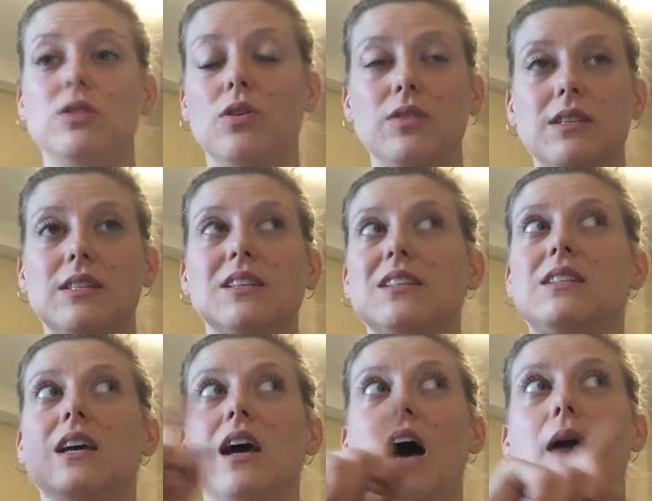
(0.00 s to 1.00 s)
So this
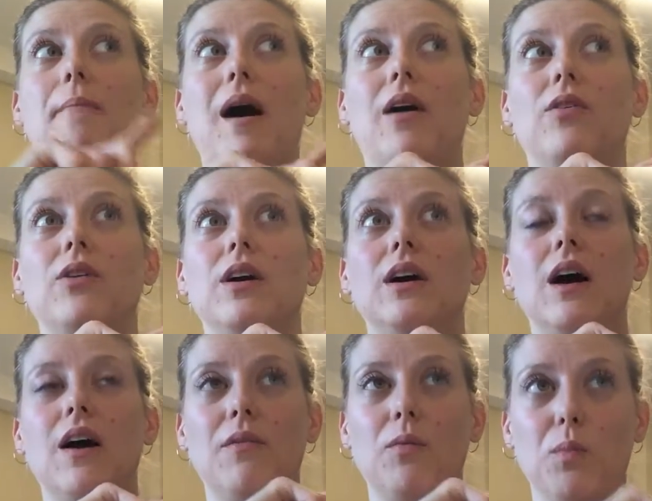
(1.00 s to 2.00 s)
is about
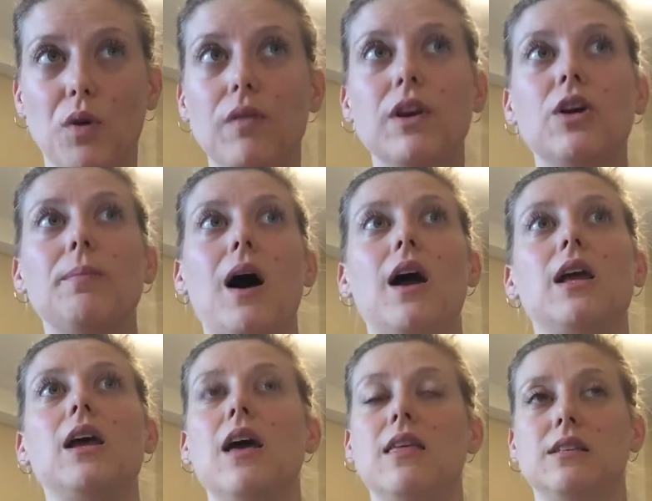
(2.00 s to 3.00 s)
moving your
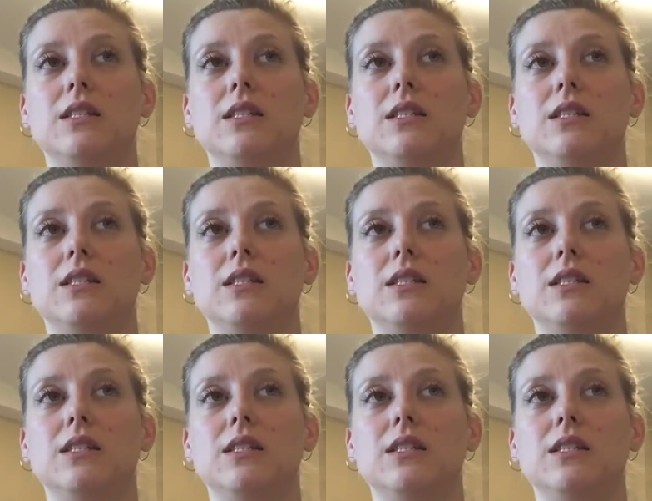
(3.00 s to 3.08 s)
body.